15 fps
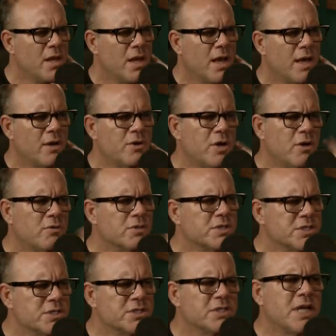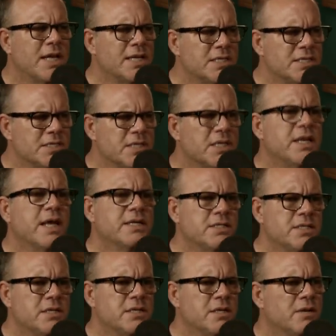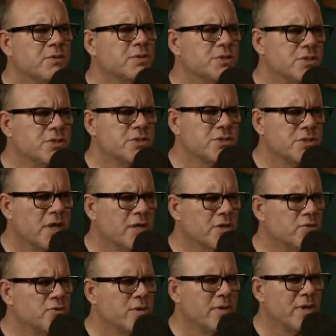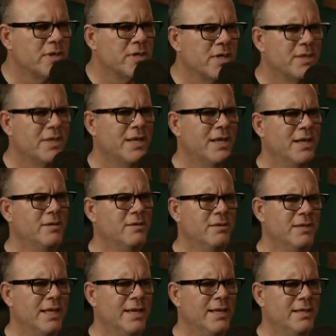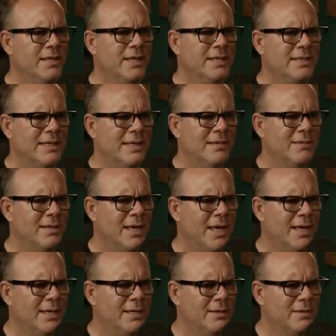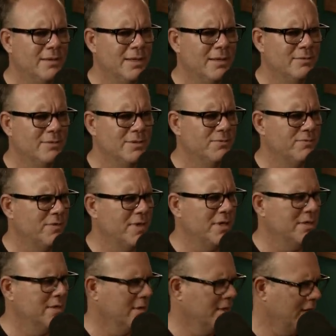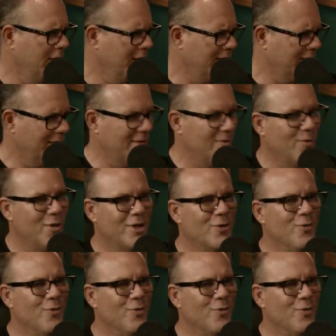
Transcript: I don't know. I was just kind of disconnected, and I was just kind of dreaming. And they kind of look at you like, "Okay, that was fun," and they walk